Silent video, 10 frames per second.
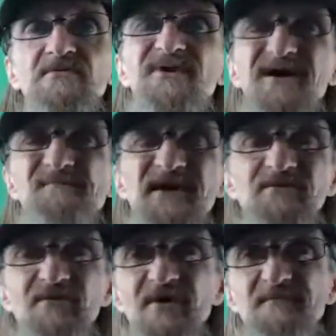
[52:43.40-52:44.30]
well,
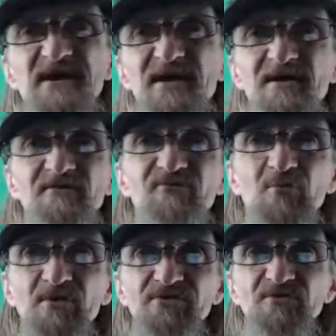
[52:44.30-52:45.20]
I may have
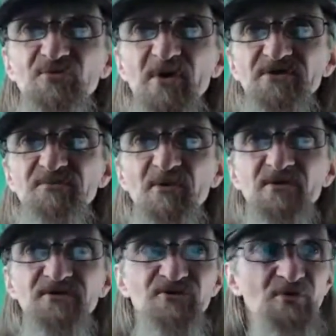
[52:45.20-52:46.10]
once or twice
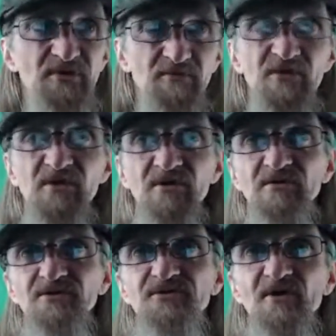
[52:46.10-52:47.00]
spoken to him
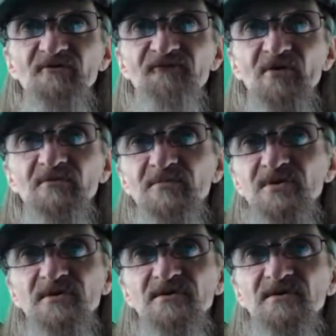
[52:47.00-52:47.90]
on telephone, but